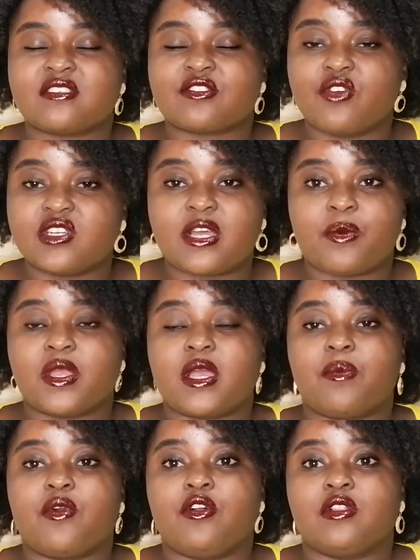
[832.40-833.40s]
got a
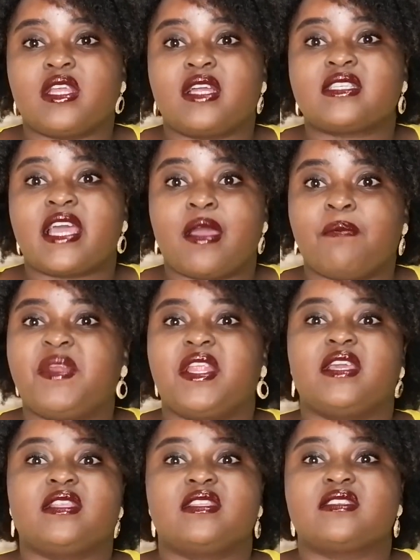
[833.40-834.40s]
wake-up call that I am
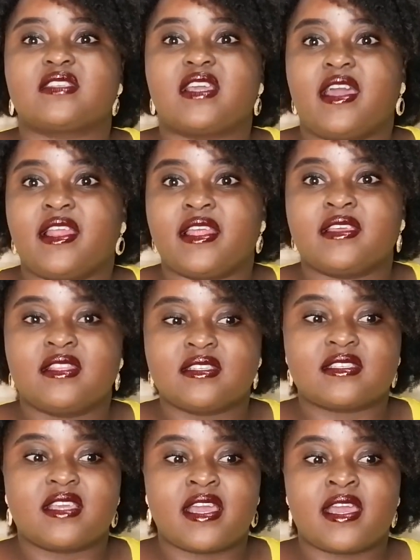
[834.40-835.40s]
playing this guy. Like, this
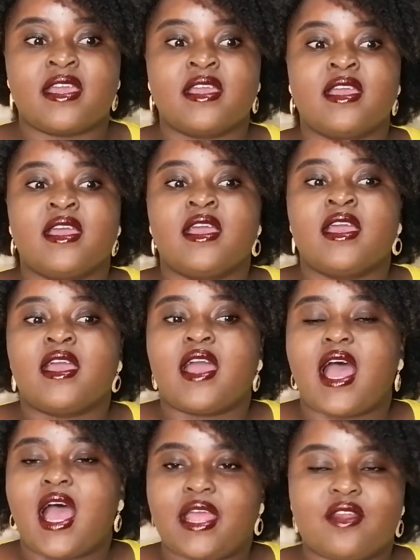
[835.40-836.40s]
guy,
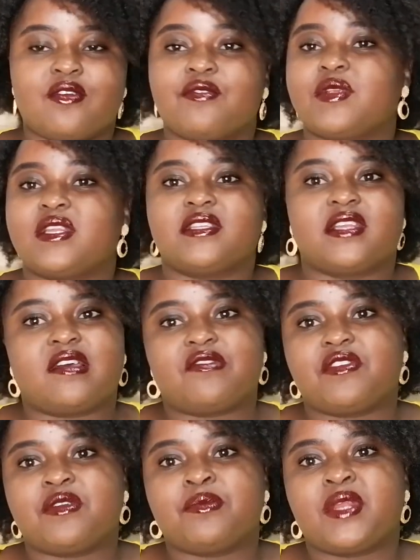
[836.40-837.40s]
I don't really love
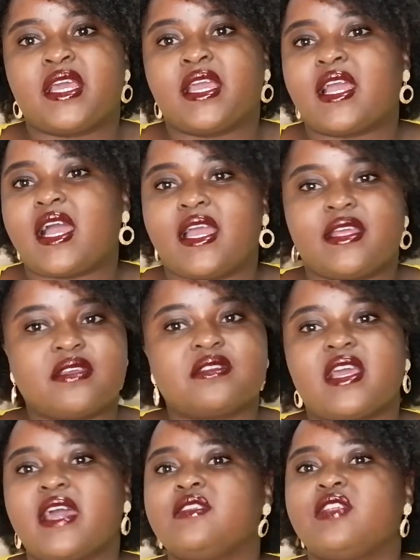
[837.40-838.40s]
him. Like,
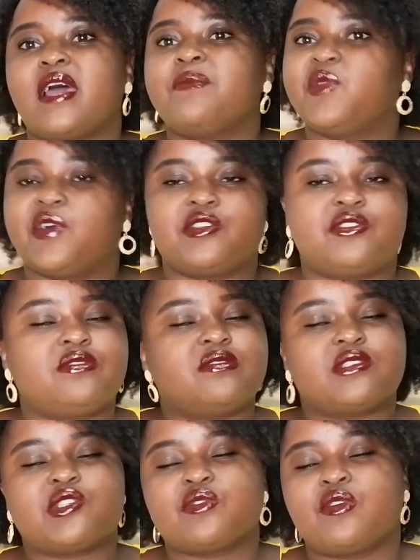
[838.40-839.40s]
I'm not.
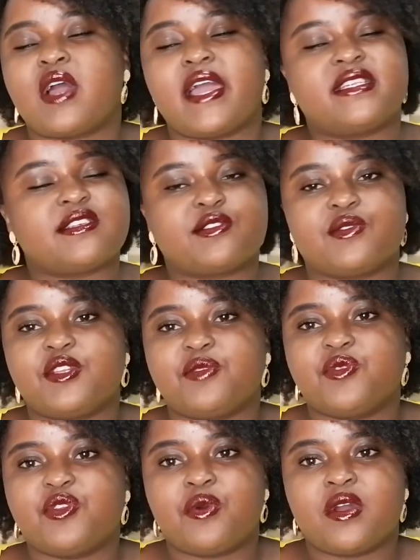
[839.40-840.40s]
So I just told him,
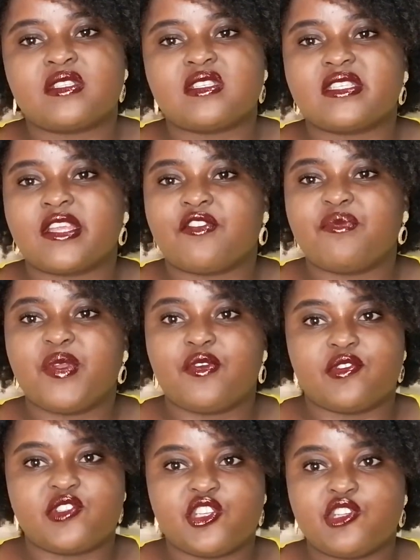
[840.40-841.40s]
you know what, instead of me
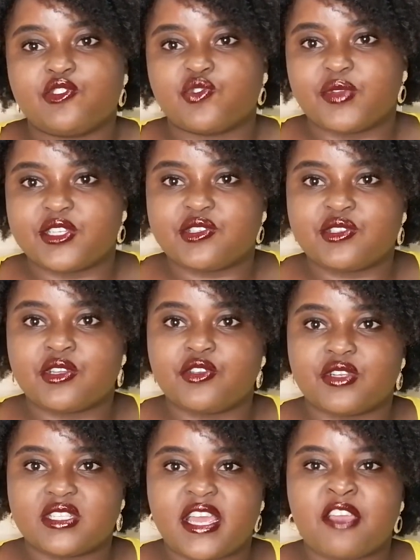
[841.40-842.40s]
continuing to waste your
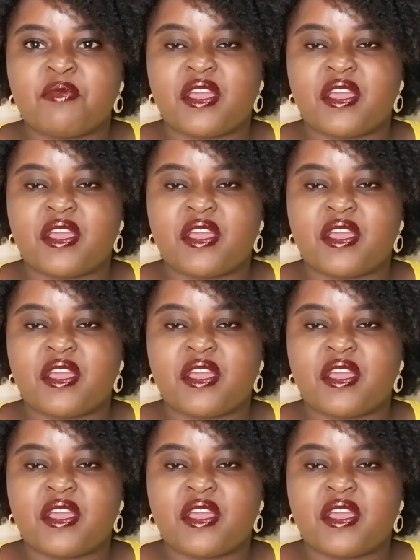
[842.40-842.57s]
time, I